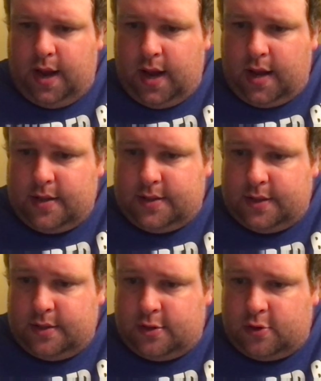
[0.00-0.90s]
Hagen's
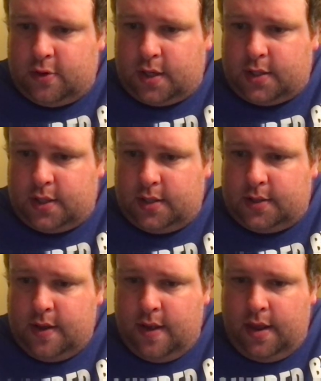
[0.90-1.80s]

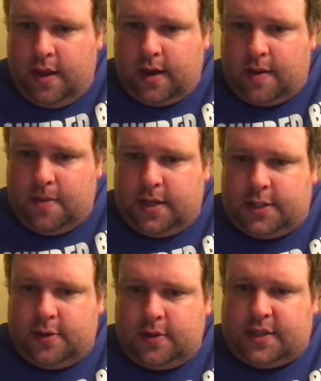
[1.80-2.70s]
instructions and committed
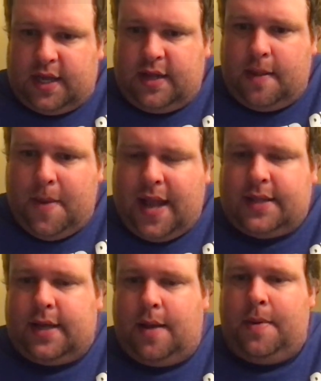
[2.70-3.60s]
suicide in the
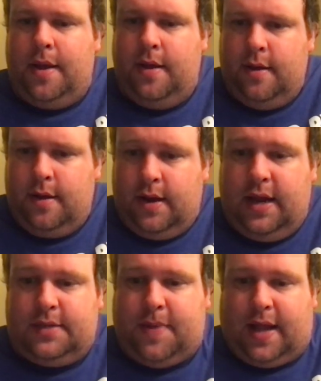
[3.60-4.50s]
bathtub. In
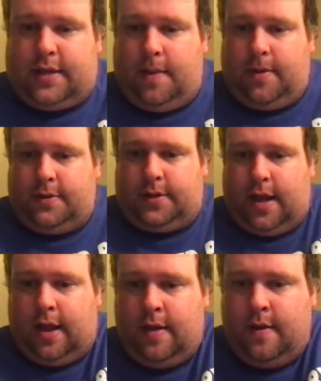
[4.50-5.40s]
his bathtub, I'll
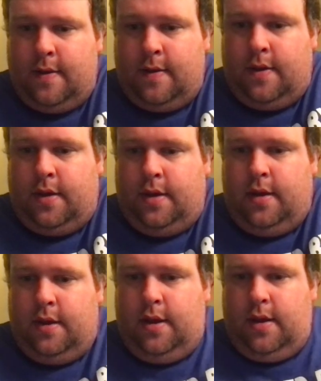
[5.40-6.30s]
say.
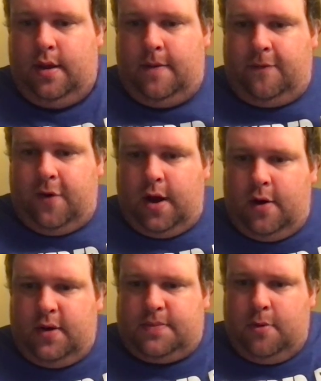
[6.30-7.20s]

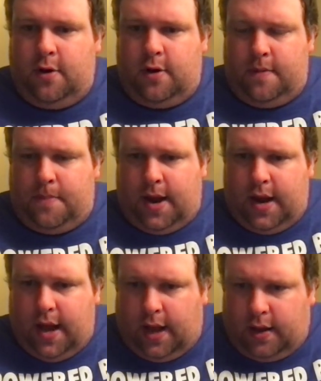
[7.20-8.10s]
Fredo is murdered
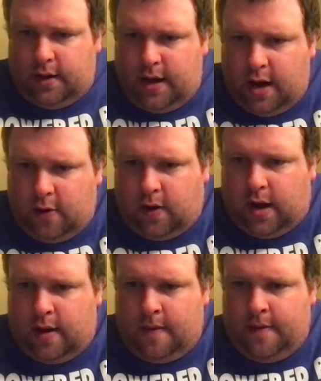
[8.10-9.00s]
by Al
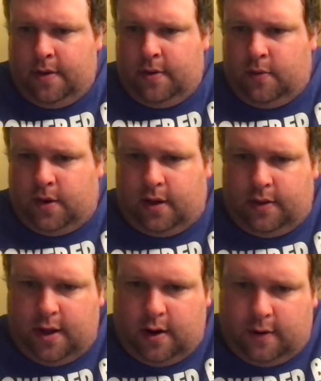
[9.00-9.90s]
Neary while
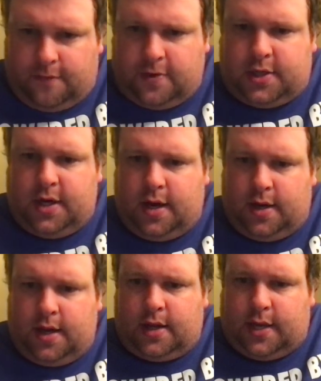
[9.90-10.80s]
they are fishing
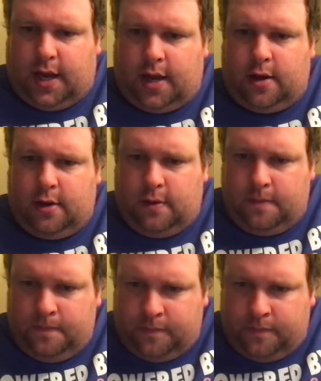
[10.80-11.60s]
on Lake Tahoe.